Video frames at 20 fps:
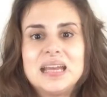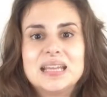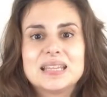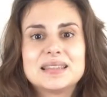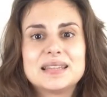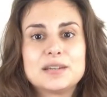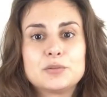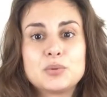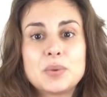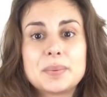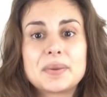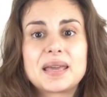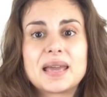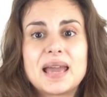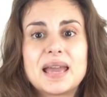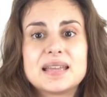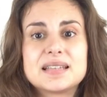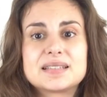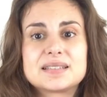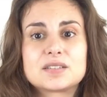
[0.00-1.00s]
The rib
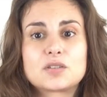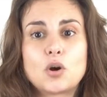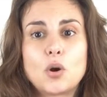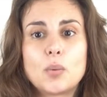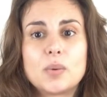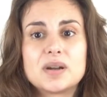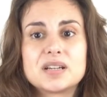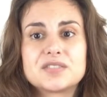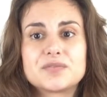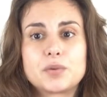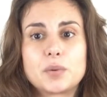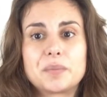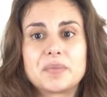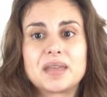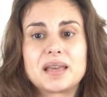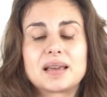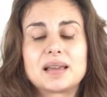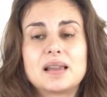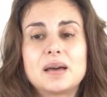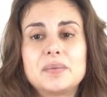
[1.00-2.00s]
cage covers from
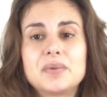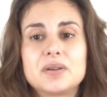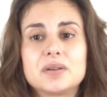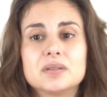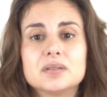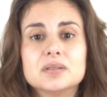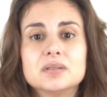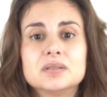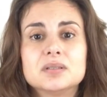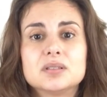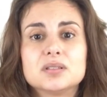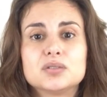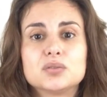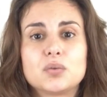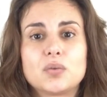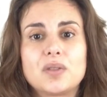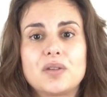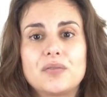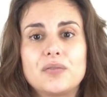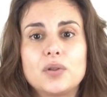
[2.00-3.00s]
the clavicle
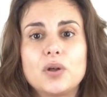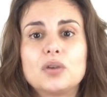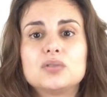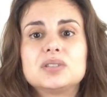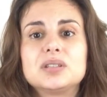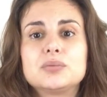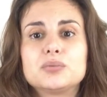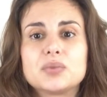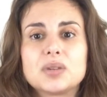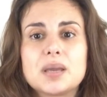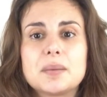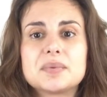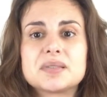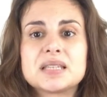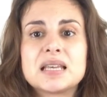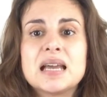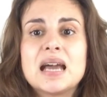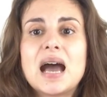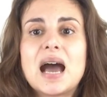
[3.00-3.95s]
to the floating ribs,